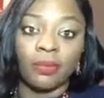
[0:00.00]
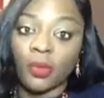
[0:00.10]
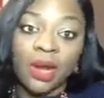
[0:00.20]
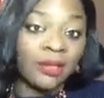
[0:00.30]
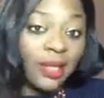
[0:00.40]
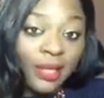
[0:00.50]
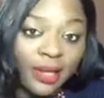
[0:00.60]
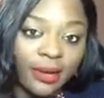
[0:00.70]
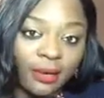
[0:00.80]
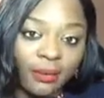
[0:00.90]
throughout the
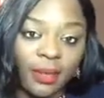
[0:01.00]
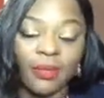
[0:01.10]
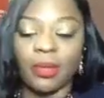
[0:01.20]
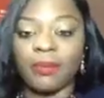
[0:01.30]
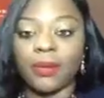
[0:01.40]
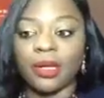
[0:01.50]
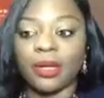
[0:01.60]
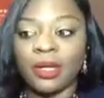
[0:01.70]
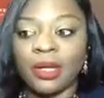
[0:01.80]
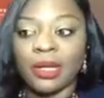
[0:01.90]
year, maybe,
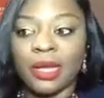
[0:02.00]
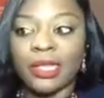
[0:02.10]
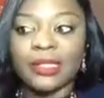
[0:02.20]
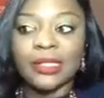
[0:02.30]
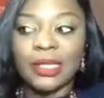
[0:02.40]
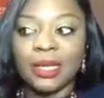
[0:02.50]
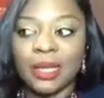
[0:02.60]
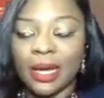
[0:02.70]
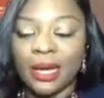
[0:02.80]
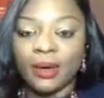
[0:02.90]
but let's see
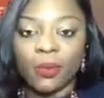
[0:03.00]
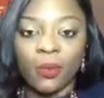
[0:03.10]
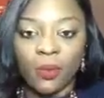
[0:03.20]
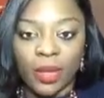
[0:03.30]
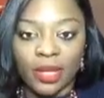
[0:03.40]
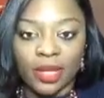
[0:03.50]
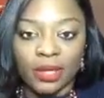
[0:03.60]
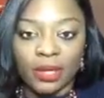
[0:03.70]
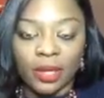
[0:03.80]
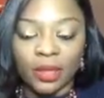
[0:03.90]
how we
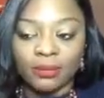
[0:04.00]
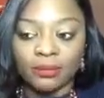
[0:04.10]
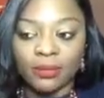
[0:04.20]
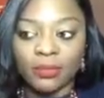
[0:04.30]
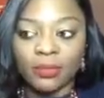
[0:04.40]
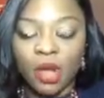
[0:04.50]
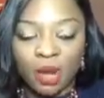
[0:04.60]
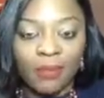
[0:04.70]
can talk